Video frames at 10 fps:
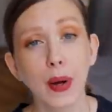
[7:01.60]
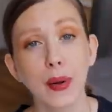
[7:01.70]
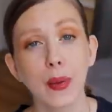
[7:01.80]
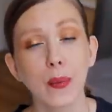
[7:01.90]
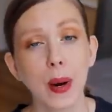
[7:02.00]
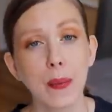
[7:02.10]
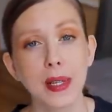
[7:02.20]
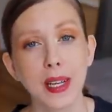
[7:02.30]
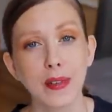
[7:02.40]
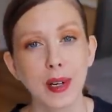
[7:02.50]
part of the one
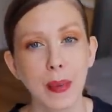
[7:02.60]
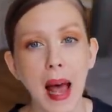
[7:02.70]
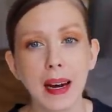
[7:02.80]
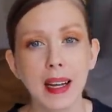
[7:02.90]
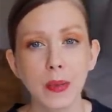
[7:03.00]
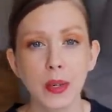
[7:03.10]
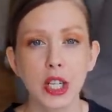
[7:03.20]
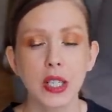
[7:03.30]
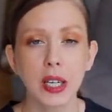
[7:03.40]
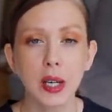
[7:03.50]
percent for the Planet,
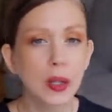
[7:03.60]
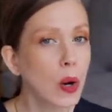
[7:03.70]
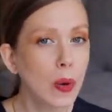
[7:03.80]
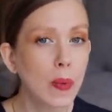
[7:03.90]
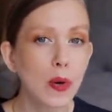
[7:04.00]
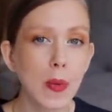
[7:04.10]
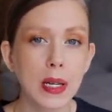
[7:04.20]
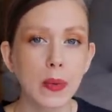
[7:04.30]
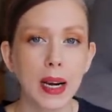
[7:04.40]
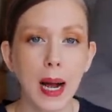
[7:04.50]
which is that global
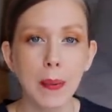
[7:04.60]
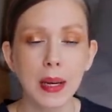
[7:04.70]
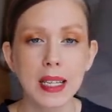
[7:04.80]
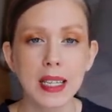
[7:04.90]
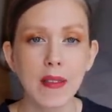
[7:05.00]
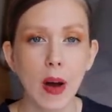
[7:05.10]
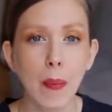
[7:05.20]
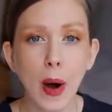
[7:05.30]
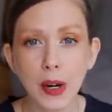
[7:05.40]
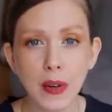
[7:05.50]
movement where companies give a
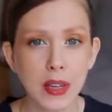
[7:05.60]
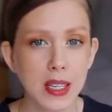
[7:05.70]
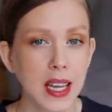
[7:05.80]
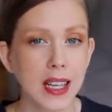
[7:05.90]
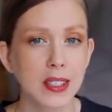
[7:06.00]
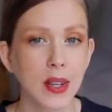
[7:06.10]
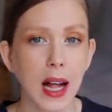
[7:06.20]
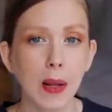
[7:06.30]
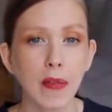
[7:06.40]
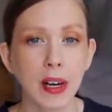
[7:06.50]
part of their sales to
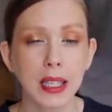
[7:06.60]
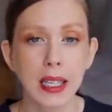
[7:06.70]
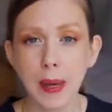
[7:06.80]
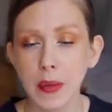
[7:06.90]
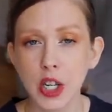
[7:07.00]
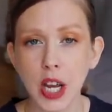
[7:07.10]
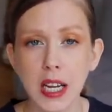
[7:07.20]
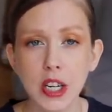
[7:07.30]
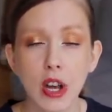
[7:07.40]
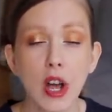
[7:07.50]
help fight climate
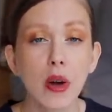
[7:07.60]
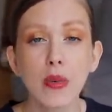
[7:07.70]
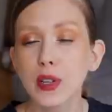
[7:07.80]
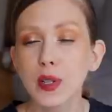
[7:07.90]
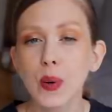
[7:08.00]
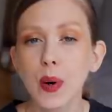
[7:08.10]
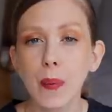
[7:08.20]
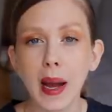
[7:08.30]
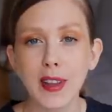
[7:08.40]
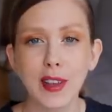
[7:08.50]
change, restore
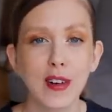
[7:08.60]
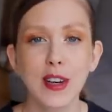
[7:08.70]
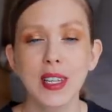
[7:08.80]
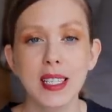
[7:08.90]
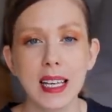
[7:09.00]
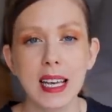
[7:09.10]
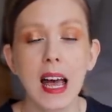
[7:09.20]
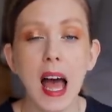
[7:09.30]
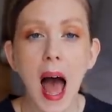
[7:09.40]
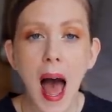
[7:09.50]
biodiversity,
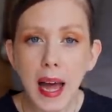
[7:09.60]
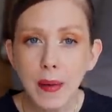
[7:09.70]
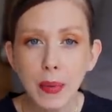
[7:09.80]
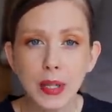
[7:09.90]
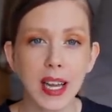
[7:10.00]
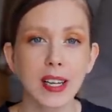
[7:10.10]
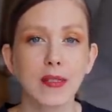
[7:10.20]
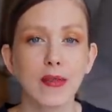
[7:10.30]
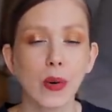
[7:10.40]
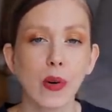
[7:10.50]
and
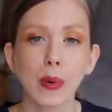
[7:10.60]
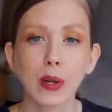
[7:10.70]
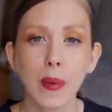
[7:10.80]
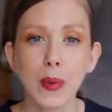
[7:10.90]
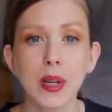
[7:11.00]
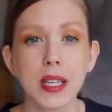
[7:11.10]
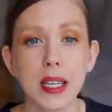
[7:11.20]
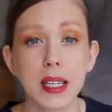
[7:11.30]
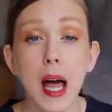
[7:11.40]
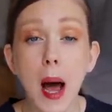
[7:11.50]
protect vulnerable
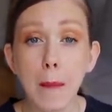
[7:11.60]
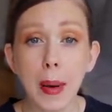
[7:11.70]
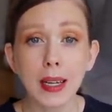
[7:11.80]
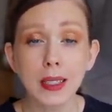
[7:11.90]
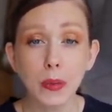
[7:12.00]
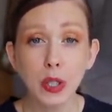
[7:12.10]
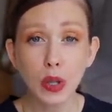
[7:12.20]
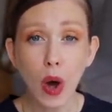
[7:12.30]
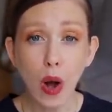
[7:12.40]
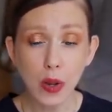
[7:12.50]
communities. But
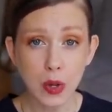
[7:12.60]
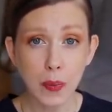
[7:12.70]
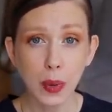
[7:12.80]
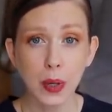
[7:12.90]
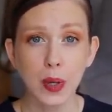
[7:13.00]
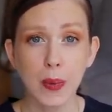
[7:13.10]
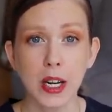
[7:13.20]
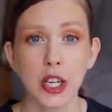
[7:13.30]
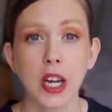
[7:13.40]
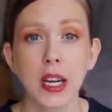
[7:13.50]
what's also important to
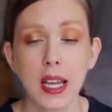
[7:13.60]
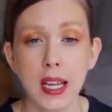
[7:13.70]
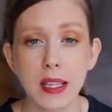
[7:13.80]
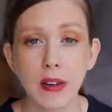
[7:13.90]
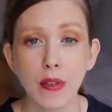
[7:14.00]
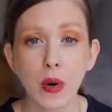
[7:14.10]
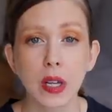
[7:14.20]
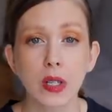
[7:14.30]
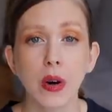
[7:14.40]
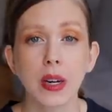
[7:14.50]
mention is their
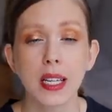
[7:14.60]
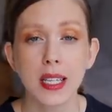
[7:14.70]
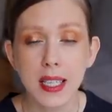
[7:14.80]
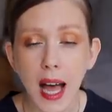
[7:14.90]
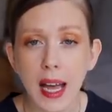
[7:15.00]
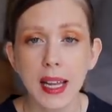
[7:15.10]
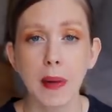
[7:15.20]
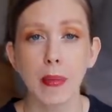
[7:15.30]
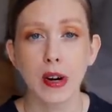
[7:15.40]
focus on design and